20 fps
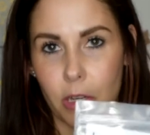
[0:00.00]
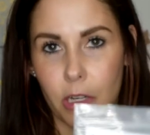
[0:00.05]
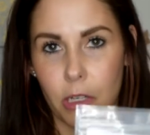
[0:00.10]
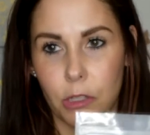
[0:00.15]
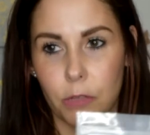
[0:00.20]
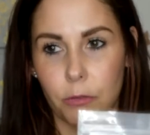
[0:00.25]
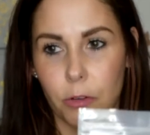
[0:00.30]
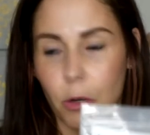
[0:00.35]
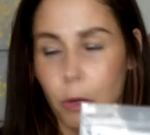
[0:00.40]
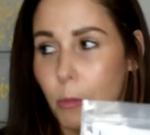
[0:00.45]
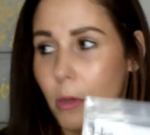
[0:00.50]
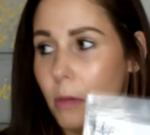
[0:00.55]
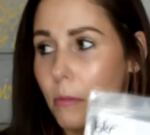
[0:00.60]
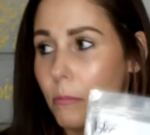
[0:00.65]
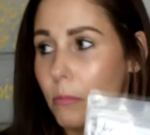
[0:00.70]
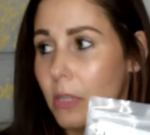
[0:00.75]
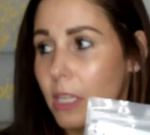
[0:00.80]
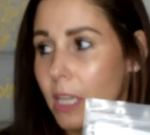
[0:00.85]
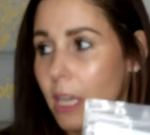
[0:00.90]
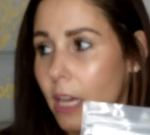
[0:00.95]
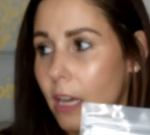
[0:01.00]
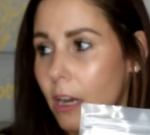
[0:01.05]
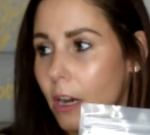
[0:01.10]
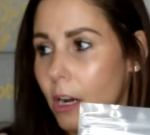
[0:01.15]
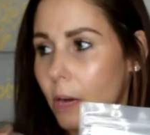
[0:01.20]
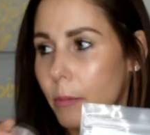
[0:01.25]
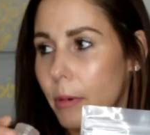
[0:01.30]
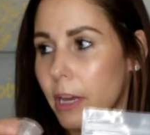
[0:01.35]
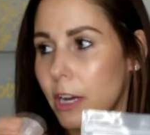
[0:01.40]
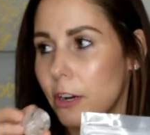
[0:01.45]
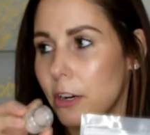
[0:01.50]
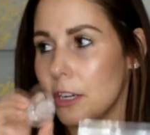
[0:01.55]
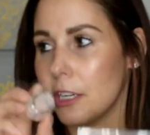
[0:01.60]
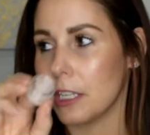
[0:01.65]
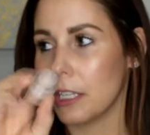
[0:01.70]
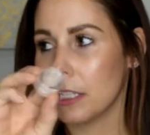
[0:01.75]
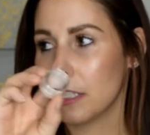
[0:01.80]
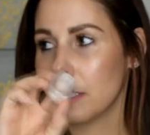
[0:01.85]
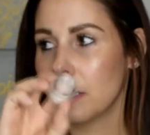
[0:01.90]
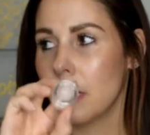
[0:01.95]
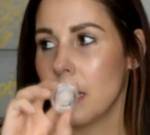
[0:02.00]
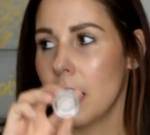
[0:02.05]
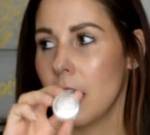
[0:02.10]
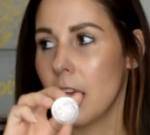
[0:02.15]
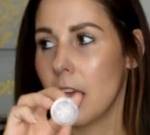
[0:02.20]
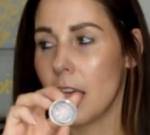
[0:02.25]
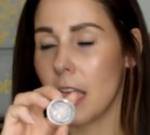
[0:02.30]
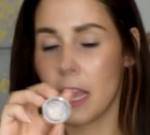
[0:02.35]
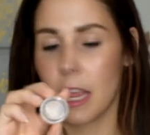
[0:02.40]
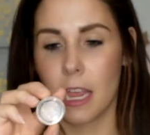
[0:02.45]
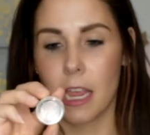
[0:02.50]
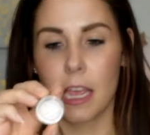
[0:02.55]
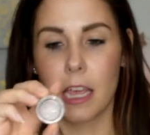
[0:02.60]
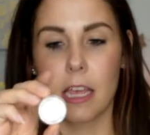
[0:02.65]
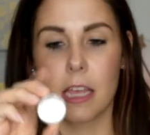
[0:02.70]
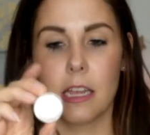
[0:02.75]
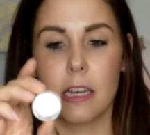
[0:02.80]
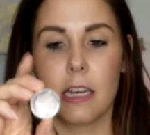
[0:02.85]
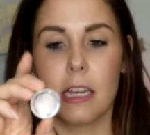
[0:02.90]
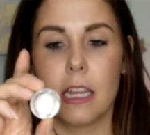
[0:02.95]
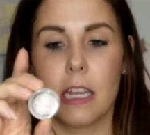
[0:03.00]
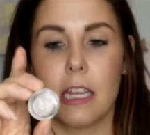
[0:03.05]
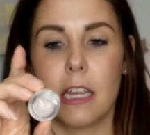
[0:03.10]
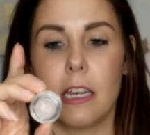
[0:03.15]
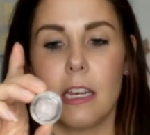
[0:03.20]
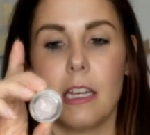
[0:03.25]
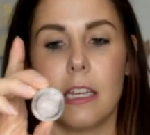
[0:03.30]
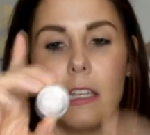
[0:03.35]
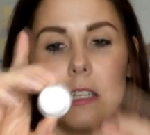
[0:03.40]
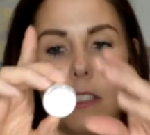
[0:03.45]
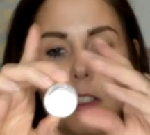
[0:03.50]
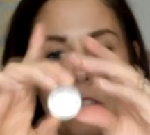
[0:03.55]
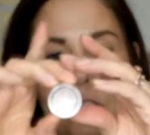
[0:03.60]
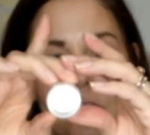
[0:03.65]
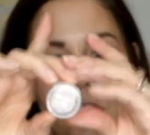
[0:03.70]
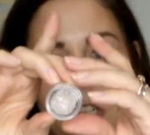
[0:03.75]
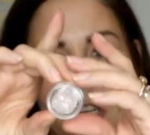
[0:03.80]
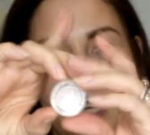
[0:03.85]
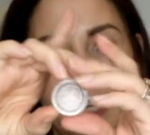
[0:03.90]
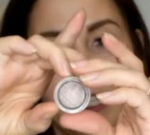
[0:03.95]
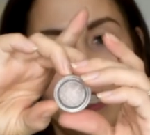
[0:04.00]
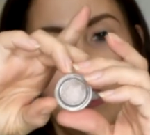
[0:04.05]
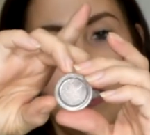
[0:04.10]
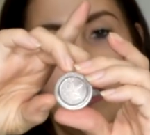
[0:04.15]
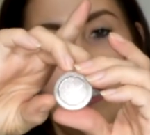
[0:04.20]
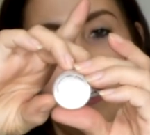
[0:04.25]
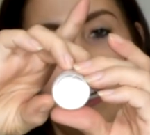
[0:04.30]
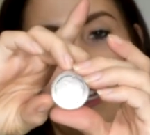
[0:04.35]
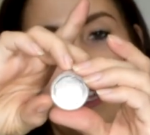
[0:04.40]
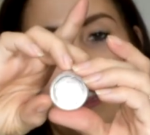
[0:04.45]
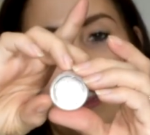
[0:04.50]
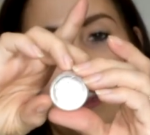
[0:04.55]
It is from BKR Paris, and it is just